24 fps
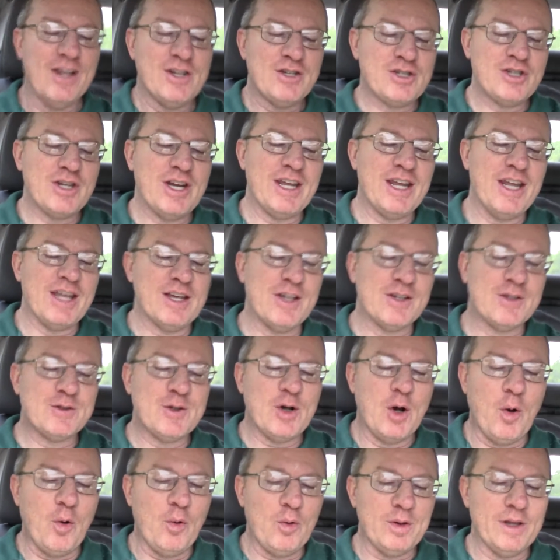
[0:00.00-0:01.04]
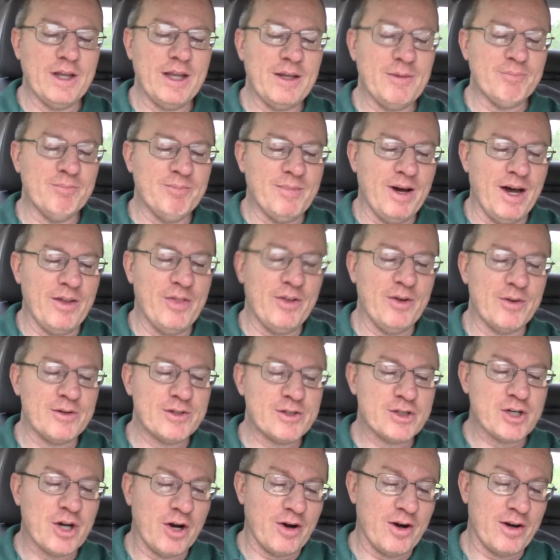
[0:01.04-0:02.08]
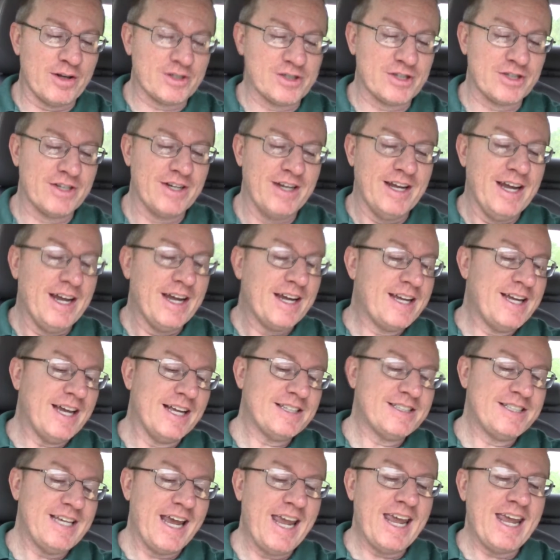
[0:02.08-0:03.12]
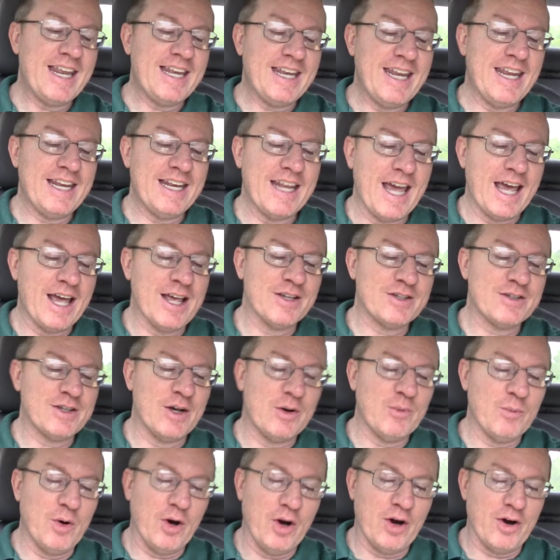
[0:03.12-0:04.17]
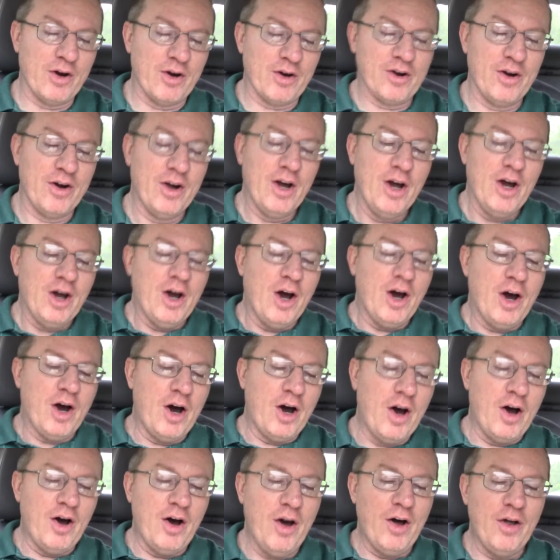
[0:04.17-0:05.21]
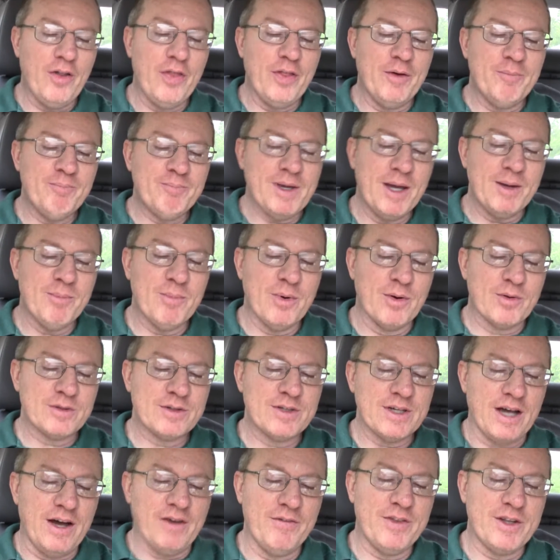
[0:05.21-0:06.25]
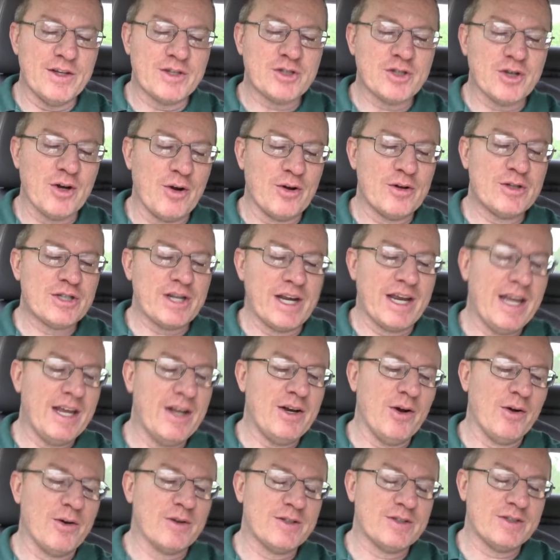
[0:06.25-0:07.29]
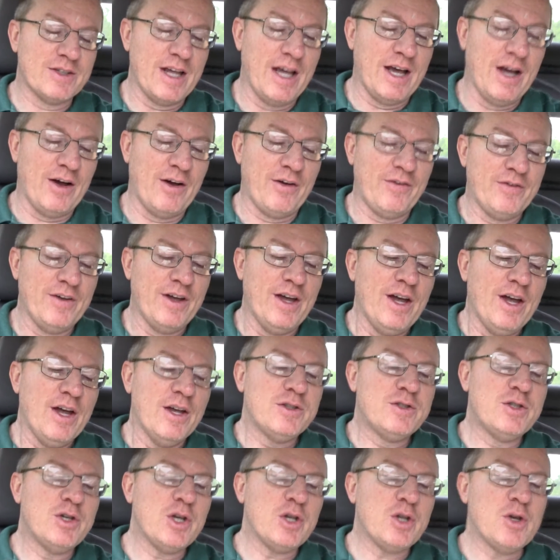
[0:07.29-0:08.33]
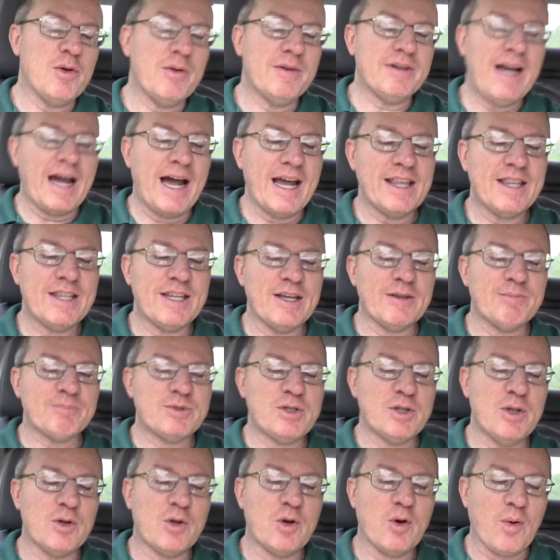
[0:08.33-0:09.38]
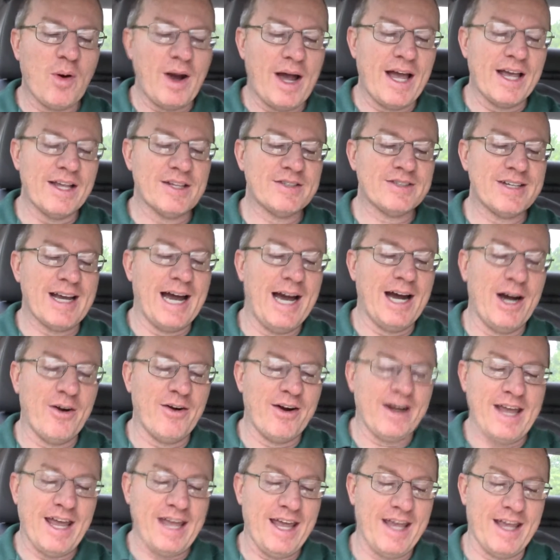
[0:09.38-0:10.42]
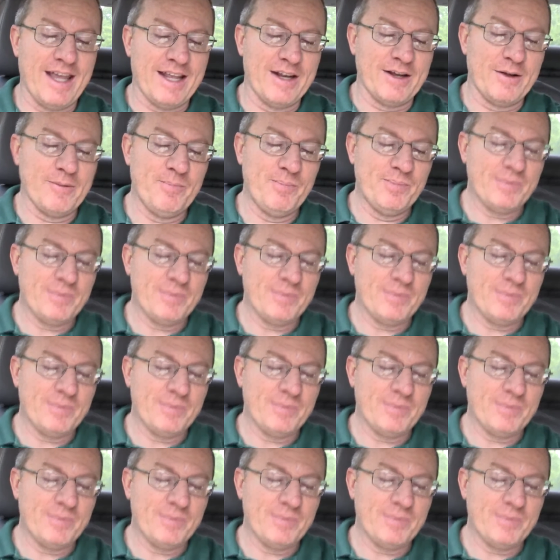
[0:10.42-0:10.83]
She is Holy Mother Church, containing, as it were, all the members of the church in herself to unite them to Christ, our head.